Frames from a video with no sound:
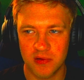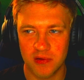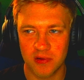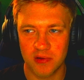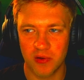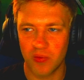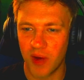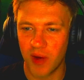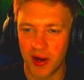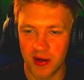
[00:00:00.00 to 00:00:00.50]

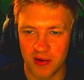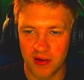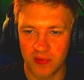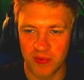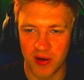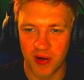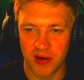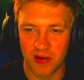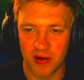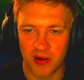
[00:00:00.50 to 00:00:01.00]
Why?
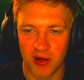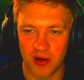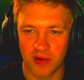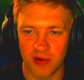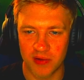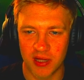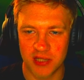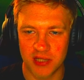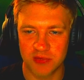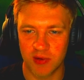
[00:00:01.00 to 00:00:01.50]
Oh,
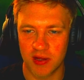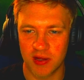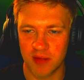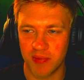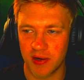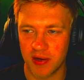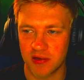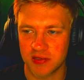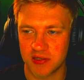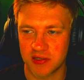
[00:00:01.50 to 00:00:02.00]
that's why the
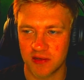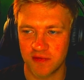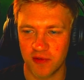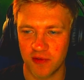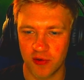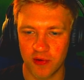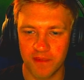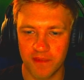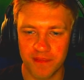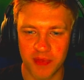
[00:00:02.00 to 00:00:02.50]
berries are
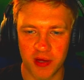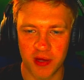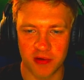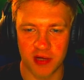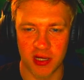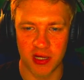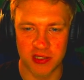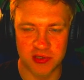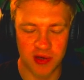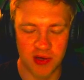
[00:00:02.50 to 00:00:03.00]
full.
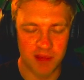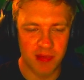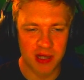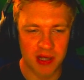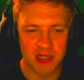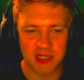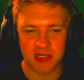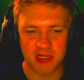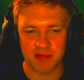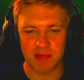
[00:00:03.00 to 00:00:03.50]
Okay, so I might
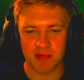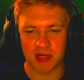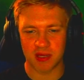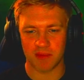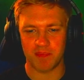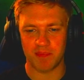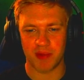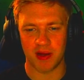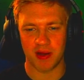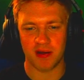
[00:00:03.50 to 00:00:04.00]
need to make a
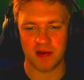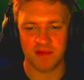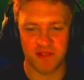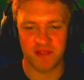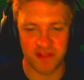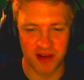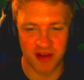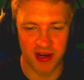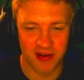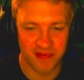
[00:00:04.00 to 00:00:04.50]

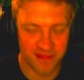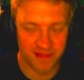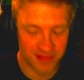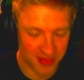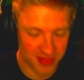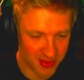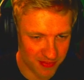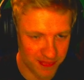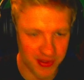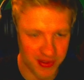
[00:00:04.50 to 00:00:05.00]

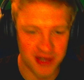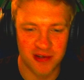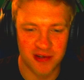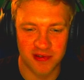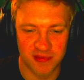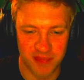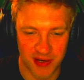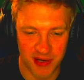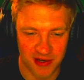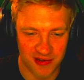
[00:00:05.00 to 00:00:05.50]
bigger
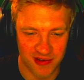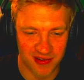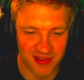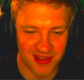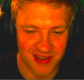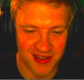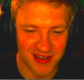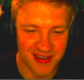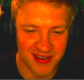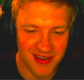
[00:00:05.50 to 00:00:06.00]
berry
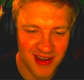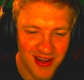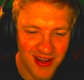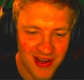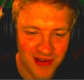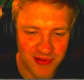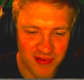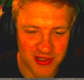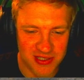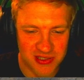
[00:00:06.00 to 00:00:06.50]
thing,
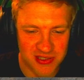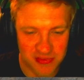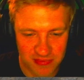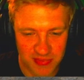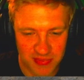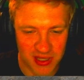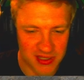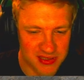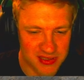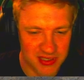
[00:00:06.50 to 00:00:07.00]
which
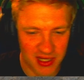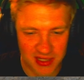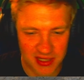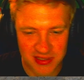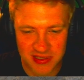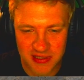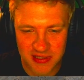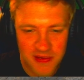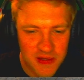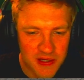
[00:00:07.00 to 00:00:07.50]
makes
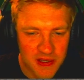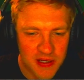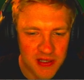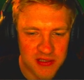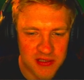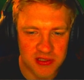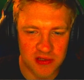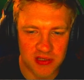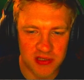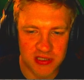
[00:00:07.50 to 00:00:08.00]
sense.
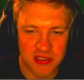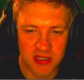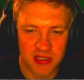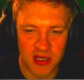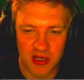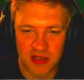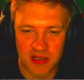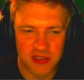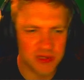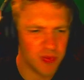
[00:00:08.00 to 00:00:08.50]
So
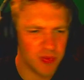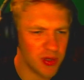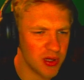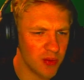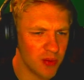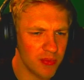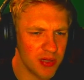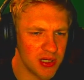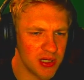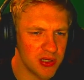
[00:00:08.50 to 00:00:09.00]
let's make a
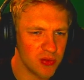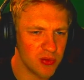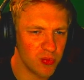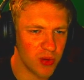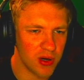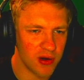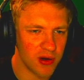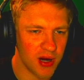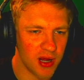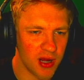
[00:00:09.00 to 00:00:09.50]
medium
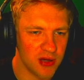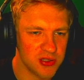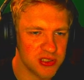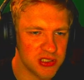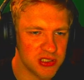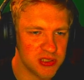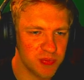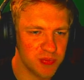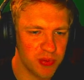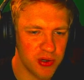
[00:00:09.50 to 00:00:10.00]
warehouse.
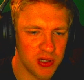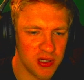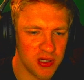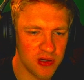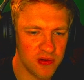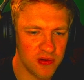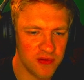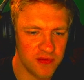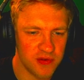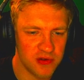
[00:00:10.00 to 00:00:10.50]
Let's put it
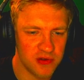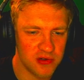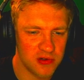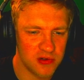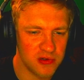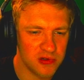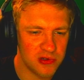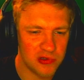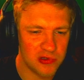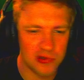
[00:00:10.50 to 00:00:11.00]

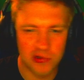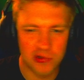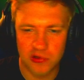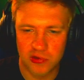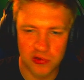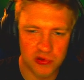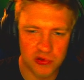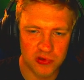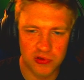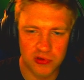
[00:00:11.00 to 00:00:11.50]

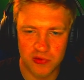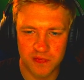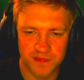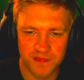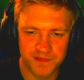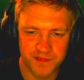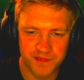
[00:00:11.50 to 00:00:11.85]
over.